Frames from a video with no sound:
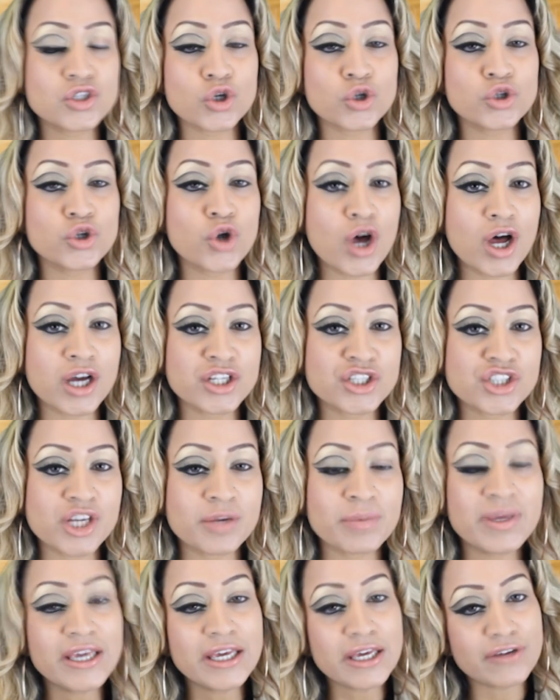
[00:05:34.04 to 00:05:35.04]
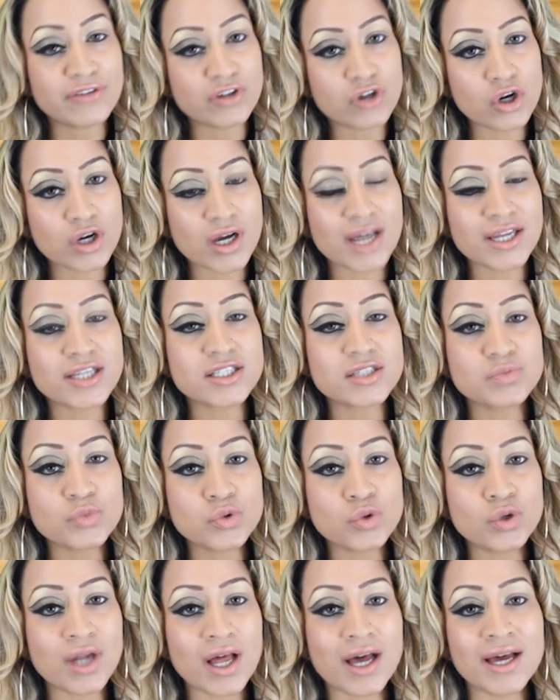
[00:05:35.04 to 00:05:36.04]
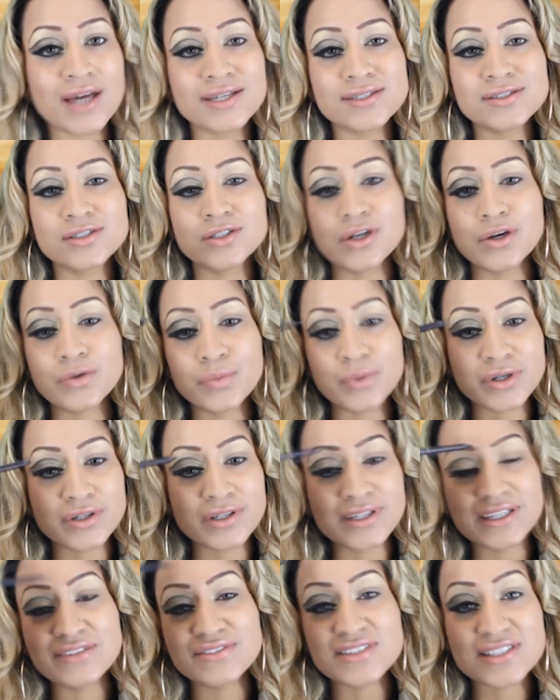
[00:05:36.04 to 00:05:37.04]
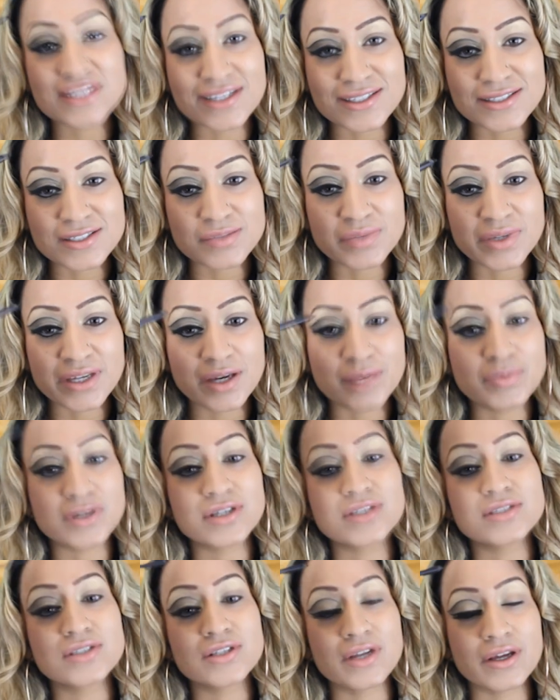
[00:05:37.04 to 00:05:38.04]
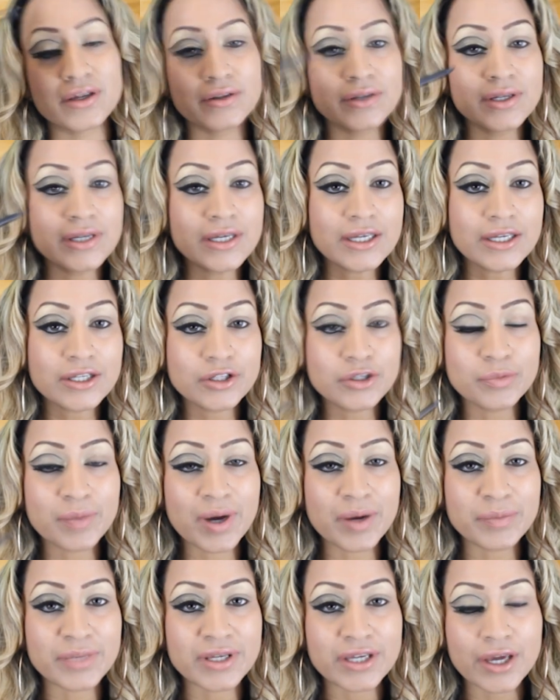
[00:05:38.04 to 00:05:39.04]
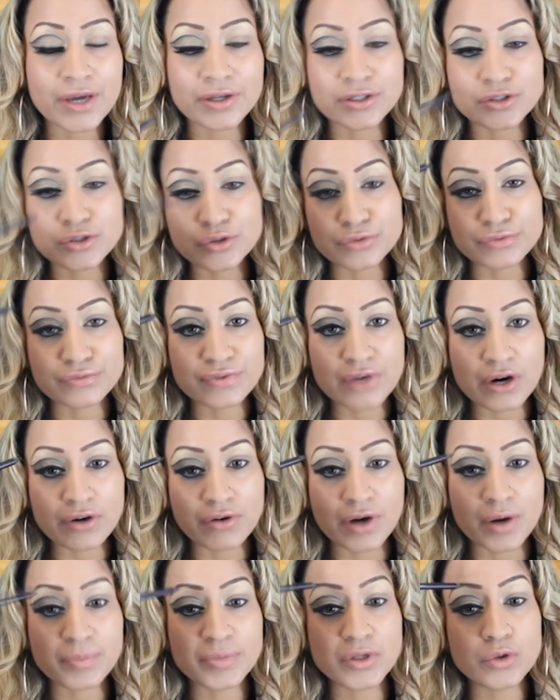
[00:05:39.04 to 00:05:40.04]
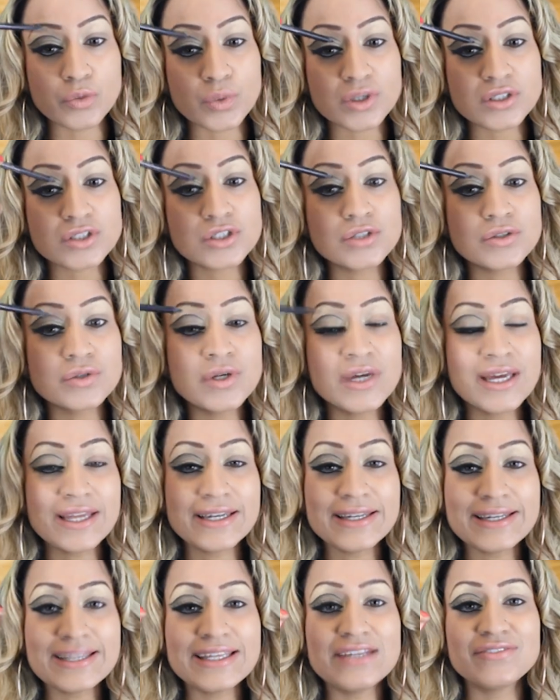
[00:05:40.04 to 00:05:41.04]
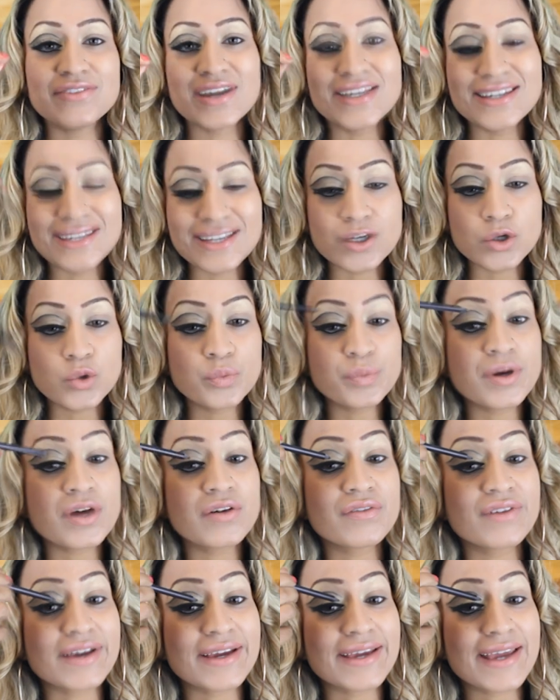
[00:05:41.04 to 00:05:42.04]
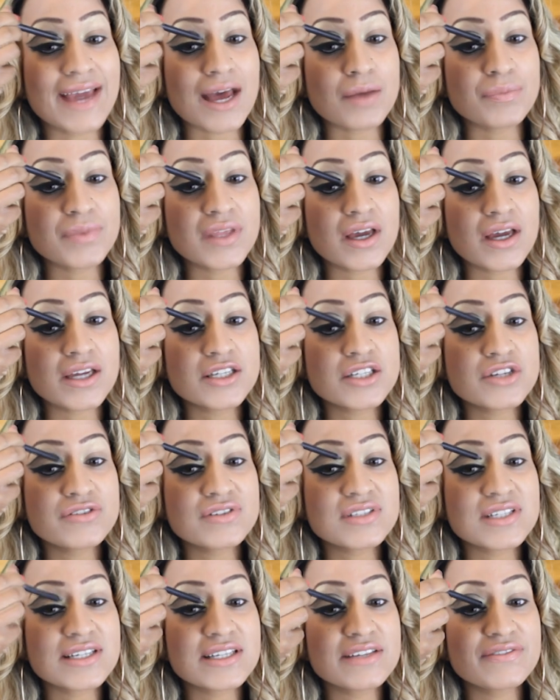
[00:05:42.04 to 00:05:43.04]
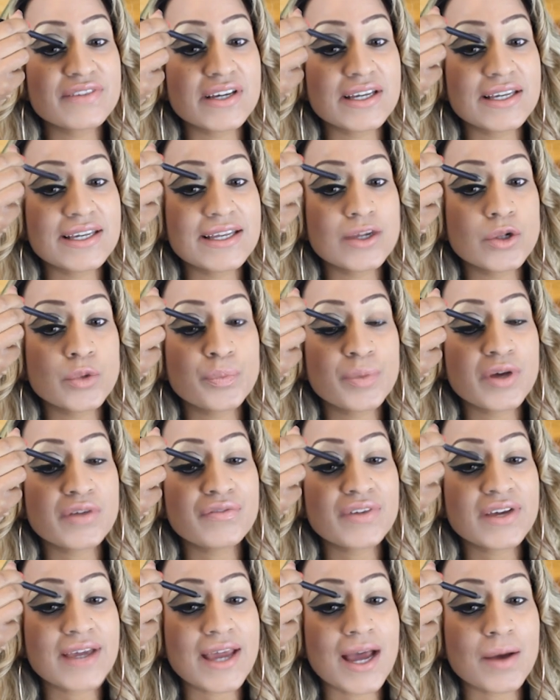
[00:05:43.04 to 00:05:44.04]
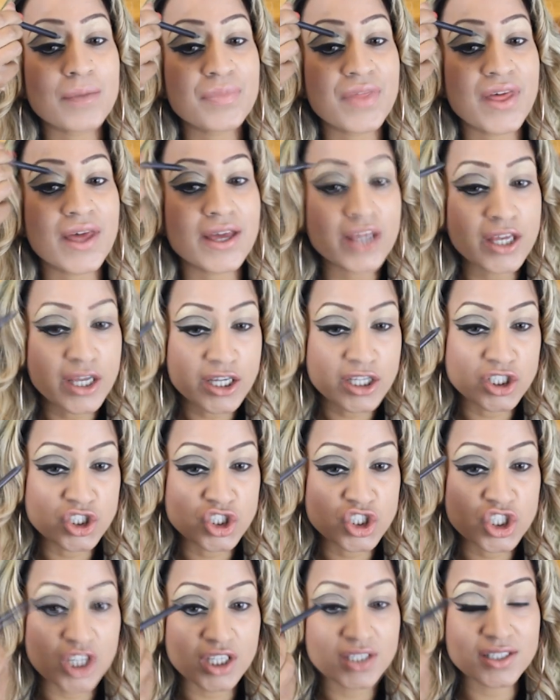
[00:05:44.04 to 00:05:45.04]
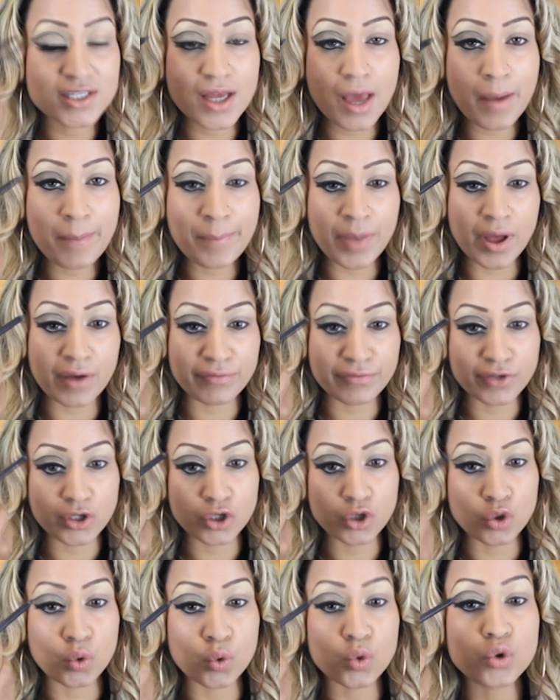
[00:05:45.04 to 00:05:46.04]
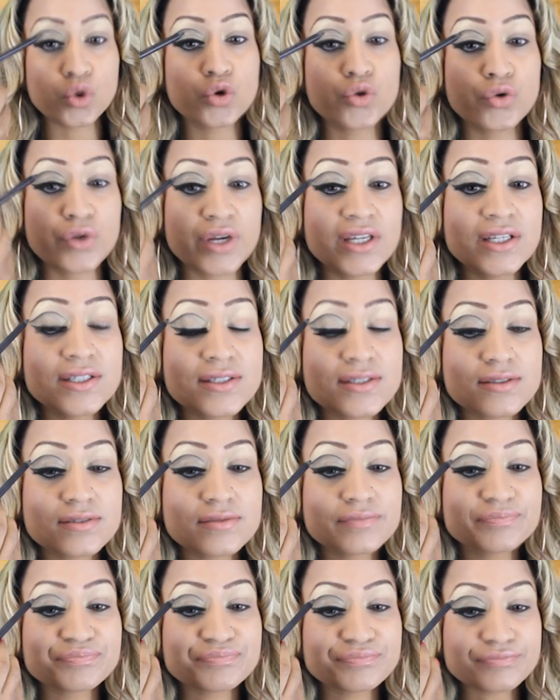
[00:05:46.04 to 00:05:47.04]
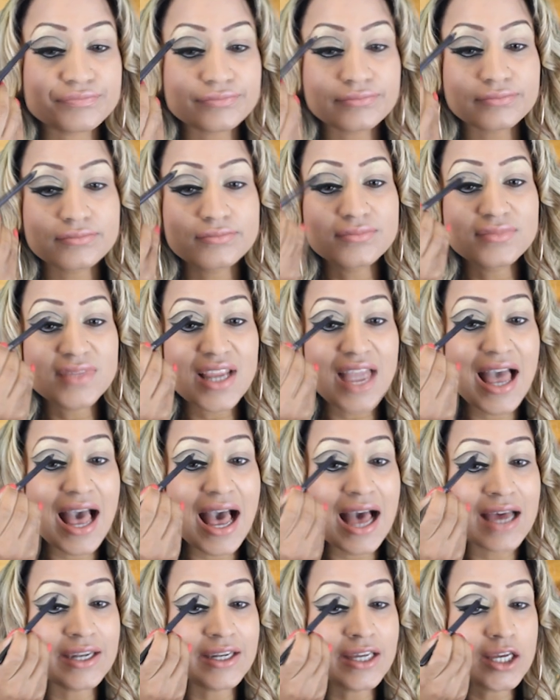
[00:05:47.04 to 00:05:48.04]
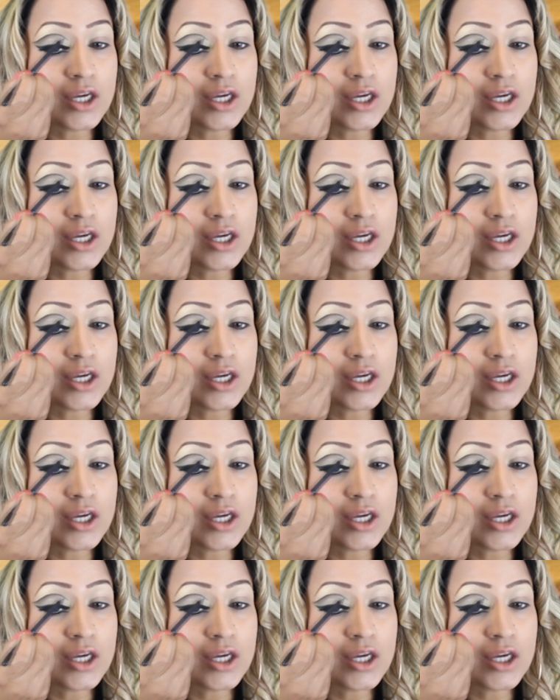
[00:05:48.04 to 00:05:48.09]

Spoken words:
on your eye shape. If you've got kind of small eyes, you don't want to leave a centimetre because, you know, you might be going too far up. You want to leave a little bit of a gap. The idea is leaving a little bit of a gap there just above your crease. And